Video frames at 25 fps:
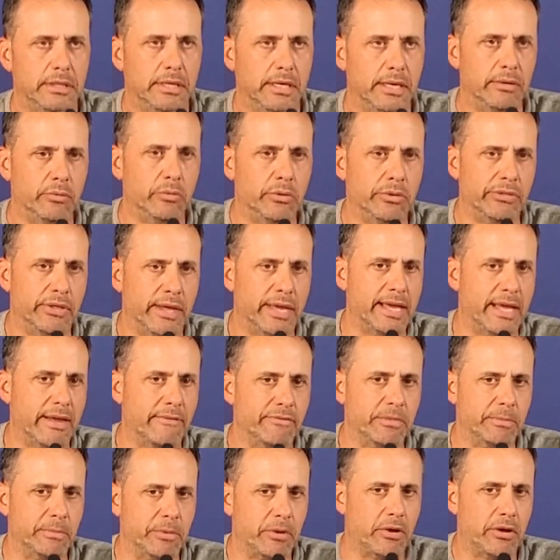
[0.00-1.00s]
And when they
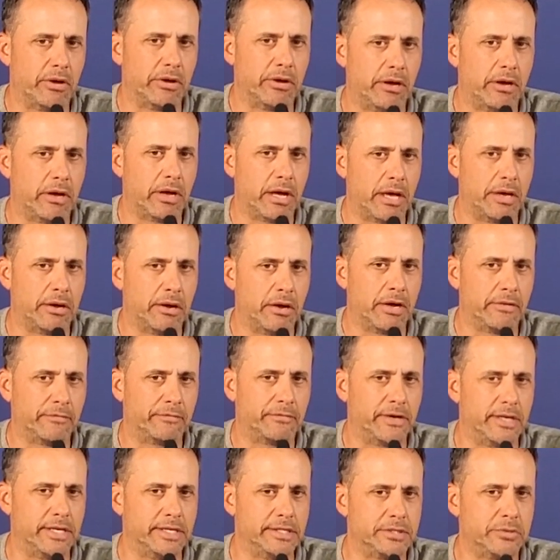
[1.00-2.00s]
have the ball on
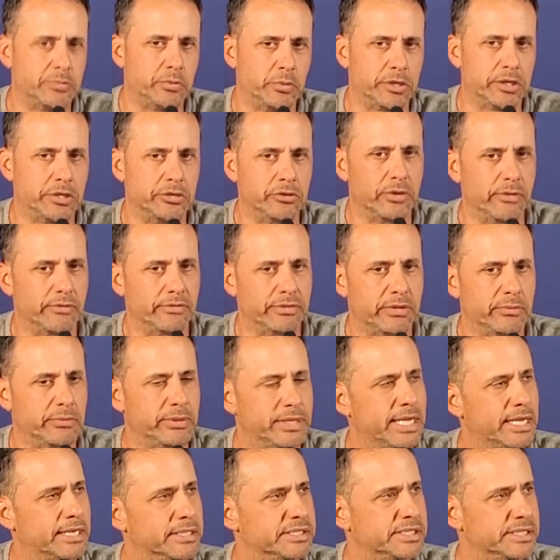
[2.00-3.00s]
offense, we're going to do everything we
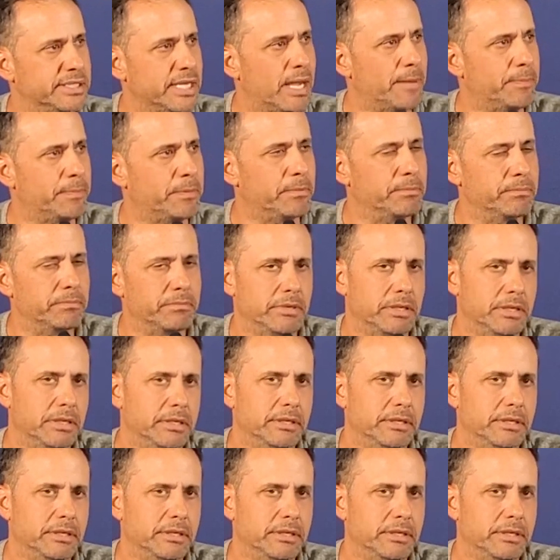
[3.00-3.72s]
can to stop them.